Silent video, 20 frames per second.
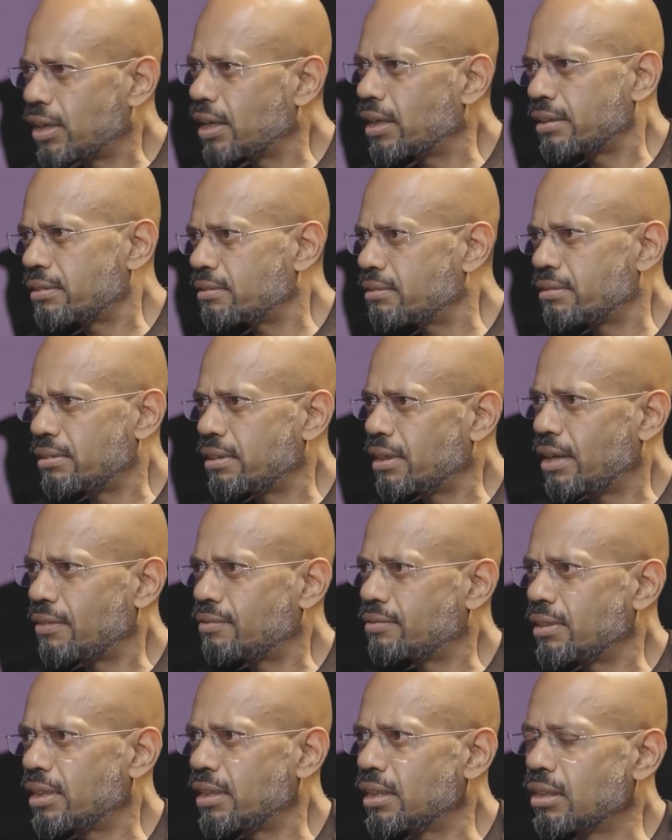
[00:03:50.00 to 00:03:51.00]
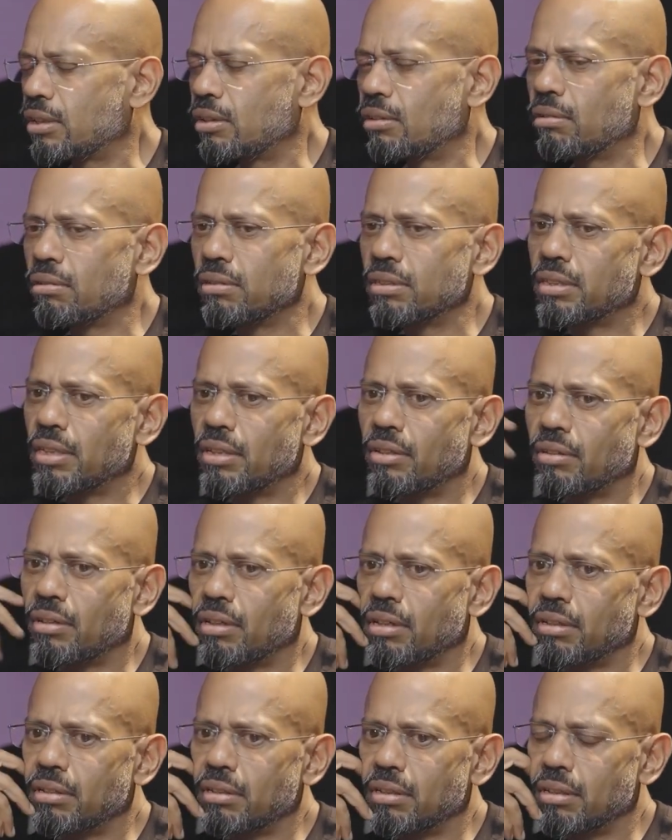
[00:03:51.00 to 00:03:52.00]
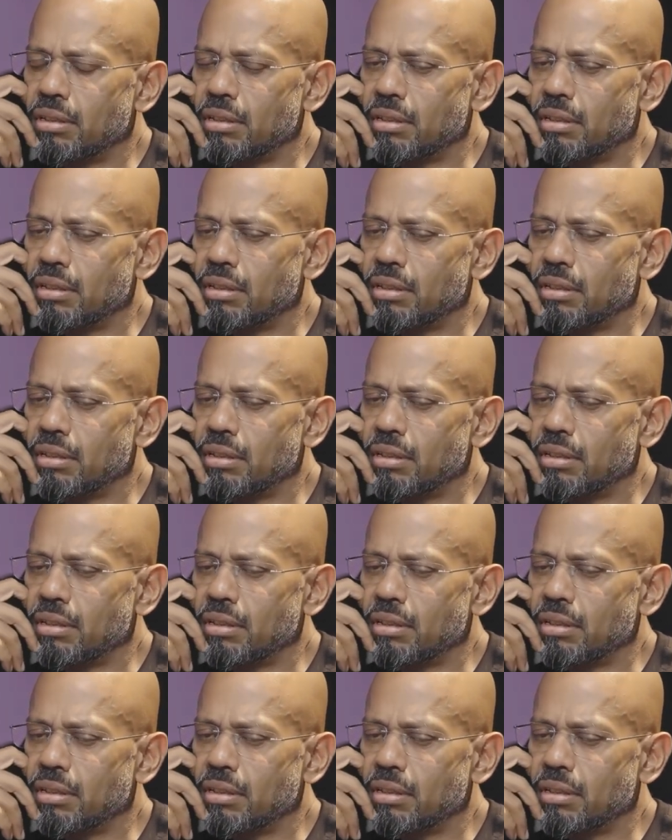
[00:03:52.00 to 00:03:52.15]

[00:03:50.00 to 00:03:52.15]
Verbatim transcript: I left Indigo, etc.